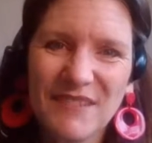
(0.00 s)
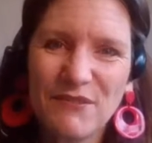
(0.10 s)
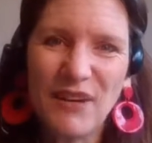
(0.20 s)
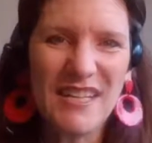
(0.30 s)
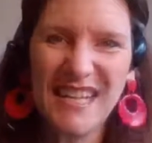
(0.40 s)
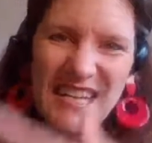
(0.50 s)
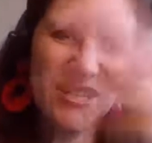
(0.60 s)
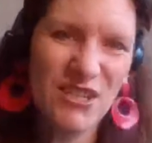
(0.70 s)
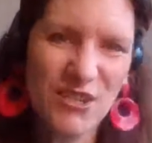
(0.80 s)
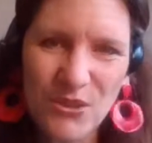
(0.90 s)
find it
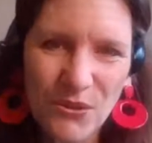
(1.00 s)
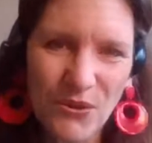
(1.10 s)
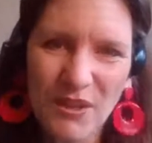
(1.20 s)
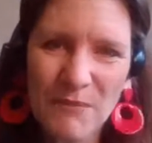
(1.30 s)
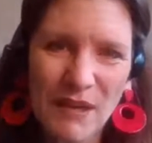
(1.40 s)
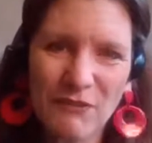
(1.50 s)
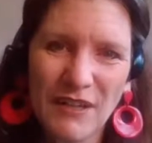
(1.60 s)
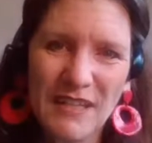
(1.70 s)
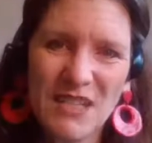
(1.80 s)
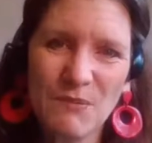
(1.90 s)
easy to talk and make
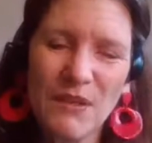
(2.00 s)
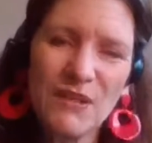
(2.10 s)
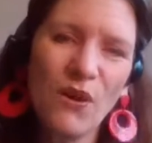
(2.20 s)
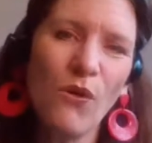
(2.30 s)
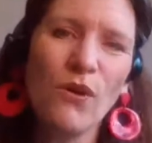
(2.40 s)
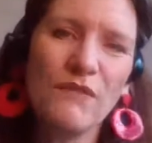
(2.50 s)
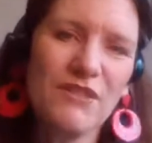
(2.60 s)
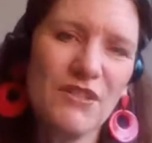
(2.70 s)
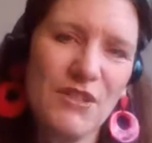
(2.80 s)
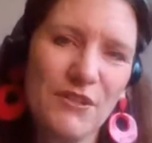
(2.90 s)
friends, but not all of
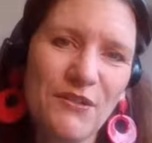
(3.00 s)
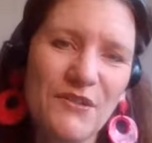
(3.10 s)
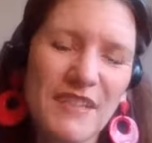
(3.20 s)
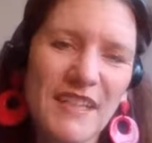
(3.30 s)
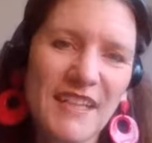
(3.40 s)
us do.